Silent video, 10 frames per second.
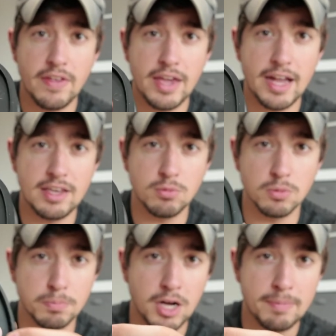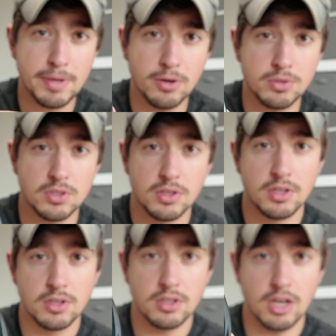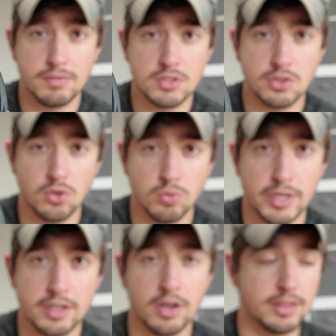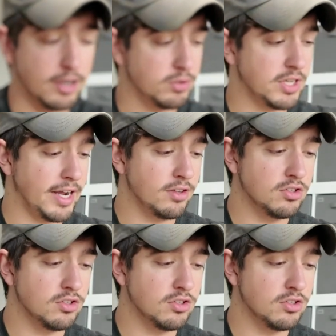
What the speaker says: and it will pop out of this little ring on the outside.